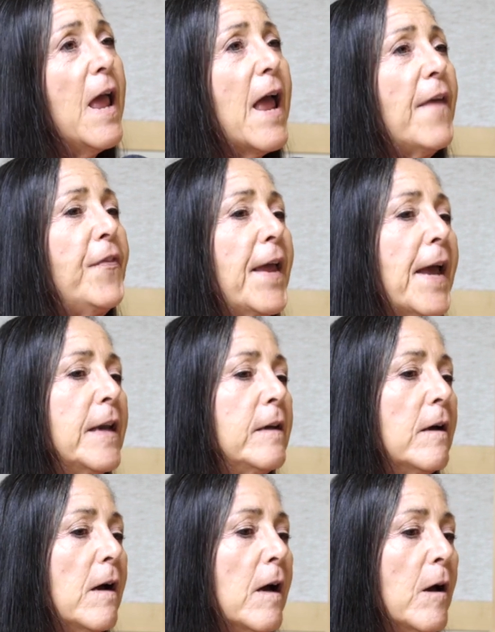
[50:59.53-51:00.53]
And
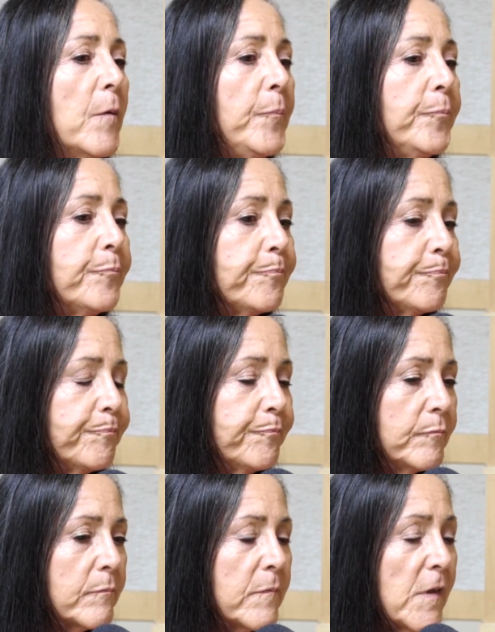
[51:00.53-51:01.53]
then, um,
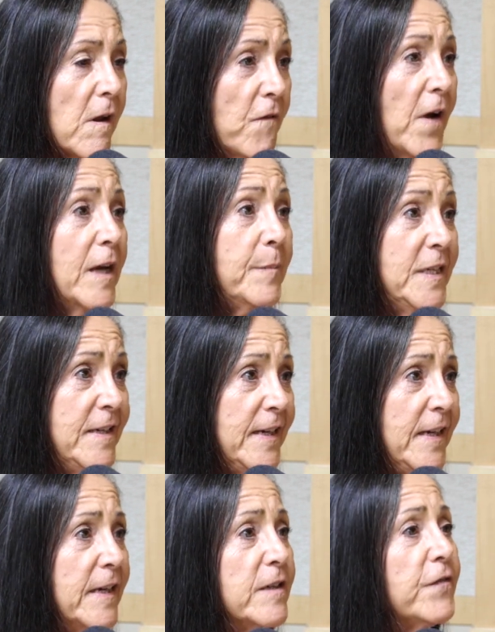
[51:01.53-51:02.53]
vitamin
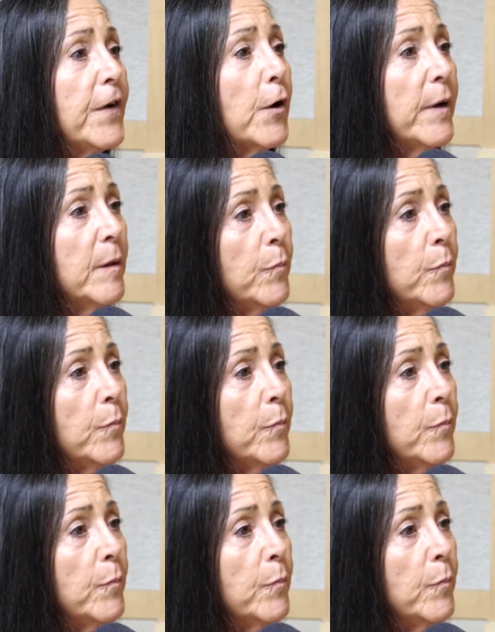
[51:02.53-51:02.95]
D is very